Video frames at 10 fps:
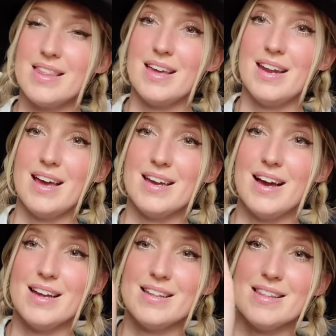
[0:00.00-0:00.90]
Then I
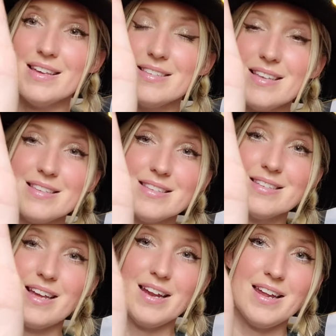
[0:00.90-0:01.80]
got this
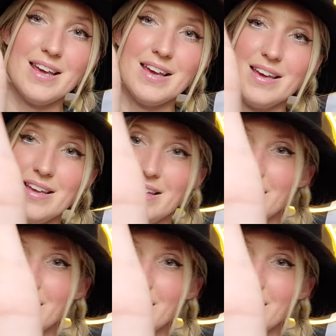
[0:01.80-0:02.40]
stunning,